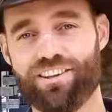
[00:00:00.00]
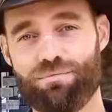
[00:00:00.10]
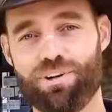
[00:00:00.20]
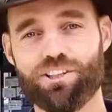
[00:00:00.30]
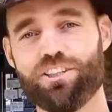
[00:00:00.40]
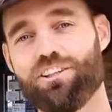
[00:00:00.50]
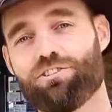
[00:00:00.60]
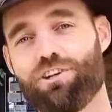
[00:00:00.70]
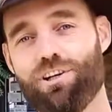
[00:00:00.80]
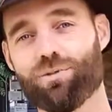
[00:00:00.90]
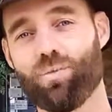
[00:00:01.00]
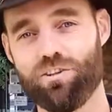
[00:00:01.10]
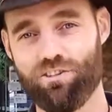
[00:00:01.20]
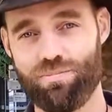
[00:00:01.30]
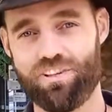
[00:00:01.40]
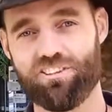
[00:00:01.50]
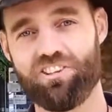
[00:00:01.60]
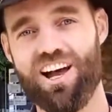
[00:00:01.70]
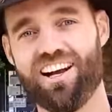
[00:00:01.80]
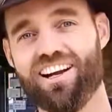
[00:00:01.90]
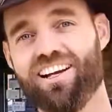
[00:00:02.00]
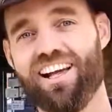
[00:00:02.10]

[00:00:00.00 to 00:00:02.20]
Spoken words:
The project is called Once Upon a Saga,